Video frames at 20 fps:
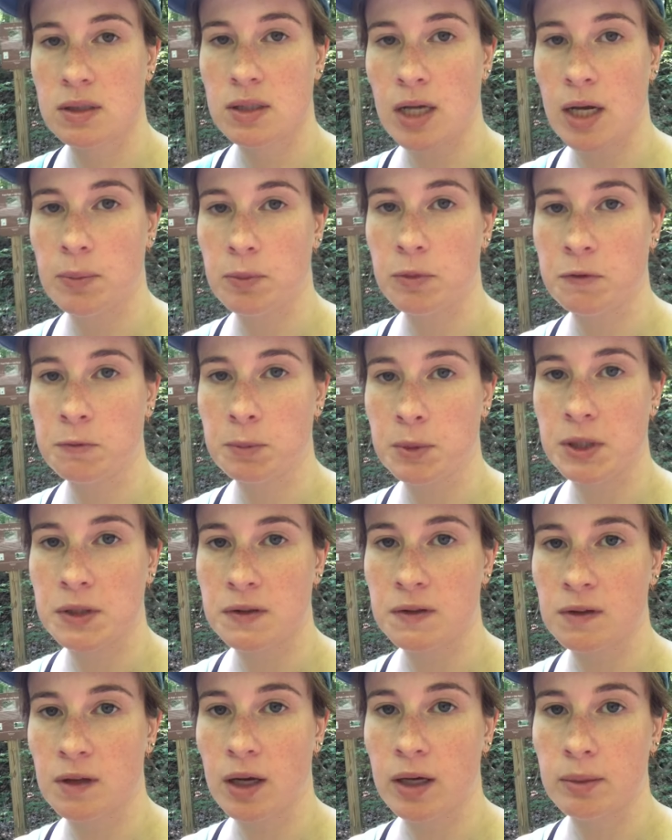type of
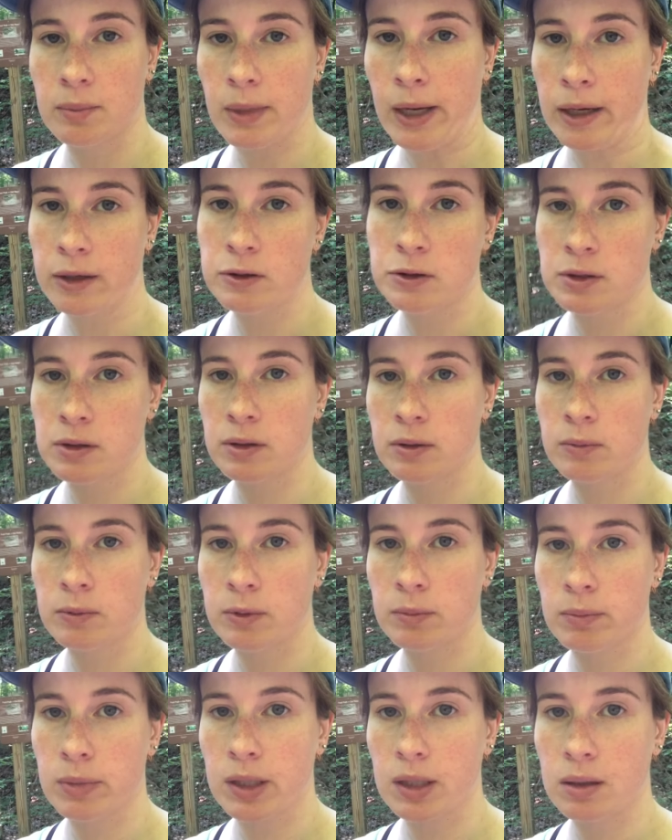peace I imagine it
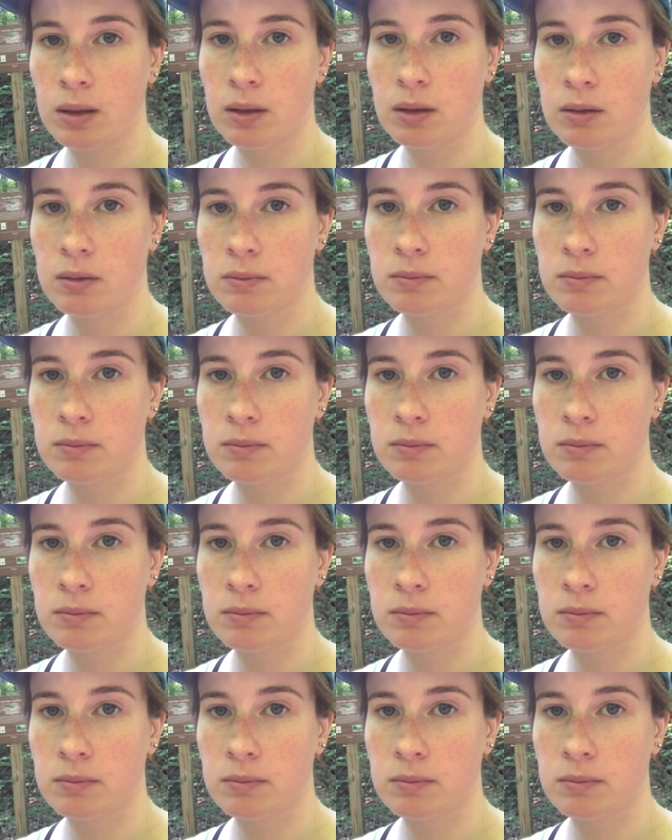would be.